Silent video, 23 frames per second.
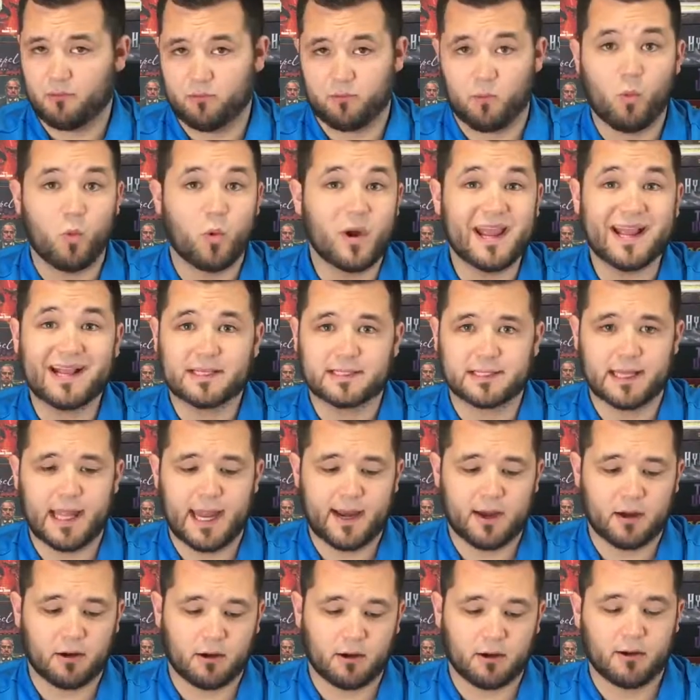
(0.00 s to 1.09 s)
weeks
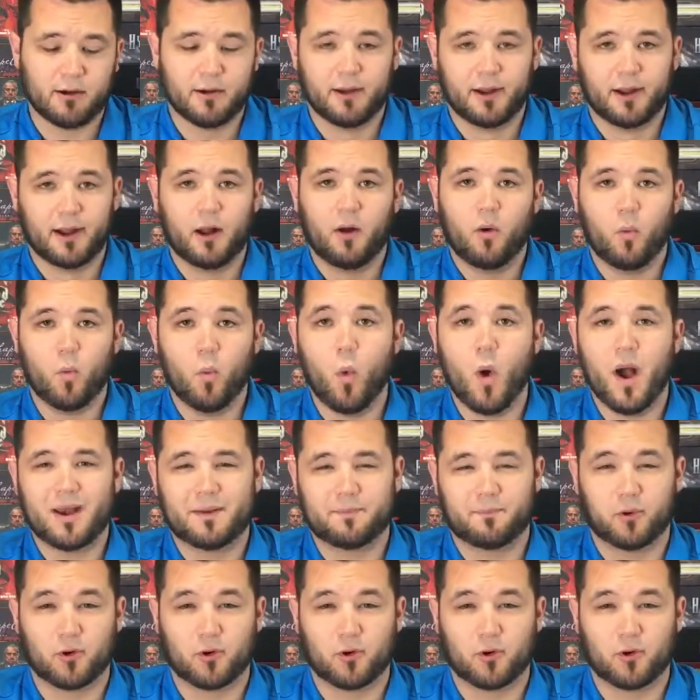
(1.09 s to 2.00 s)
later what